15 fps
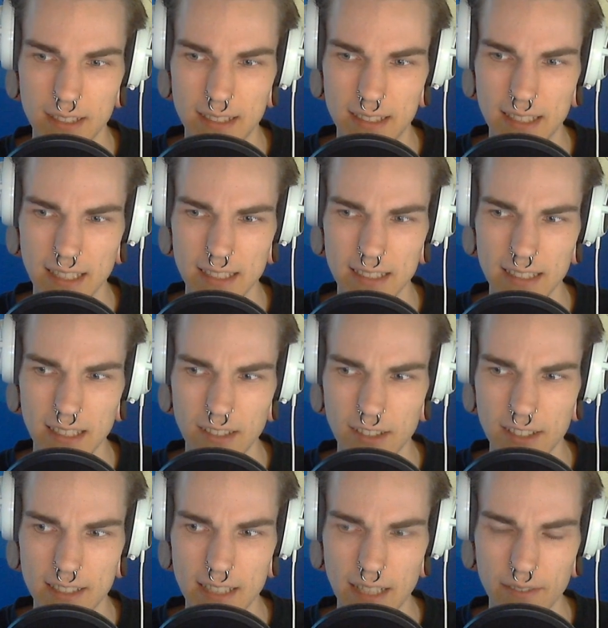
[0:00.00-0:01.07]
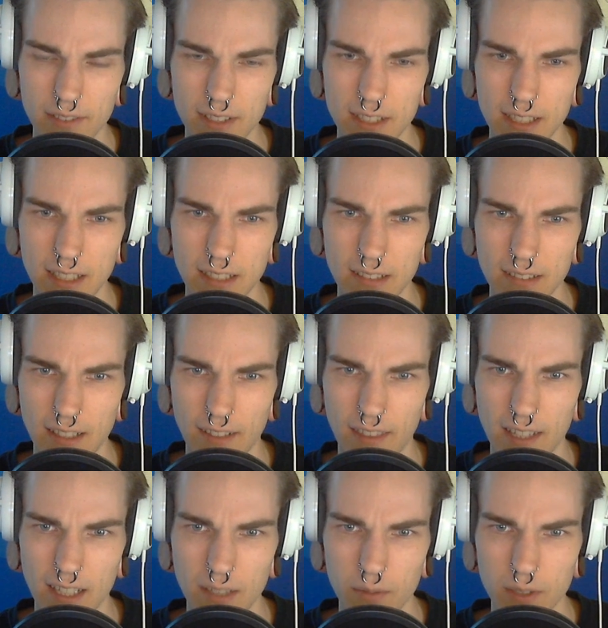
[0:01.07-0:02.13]
16 or 17. I
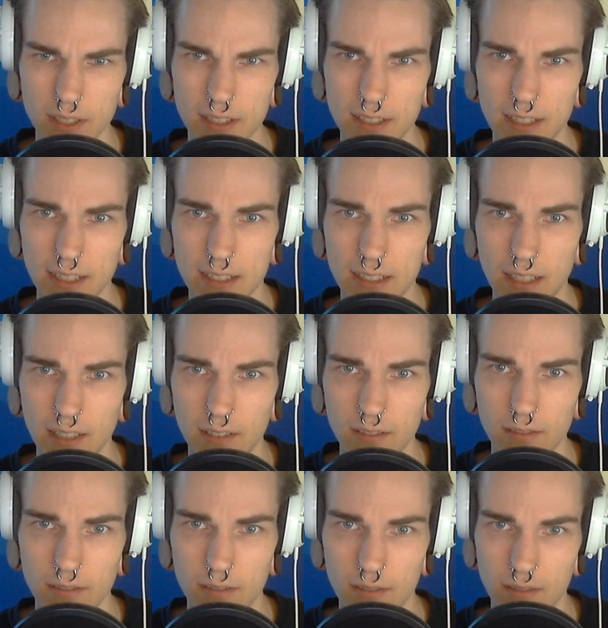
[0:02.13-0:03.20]
think it was 16.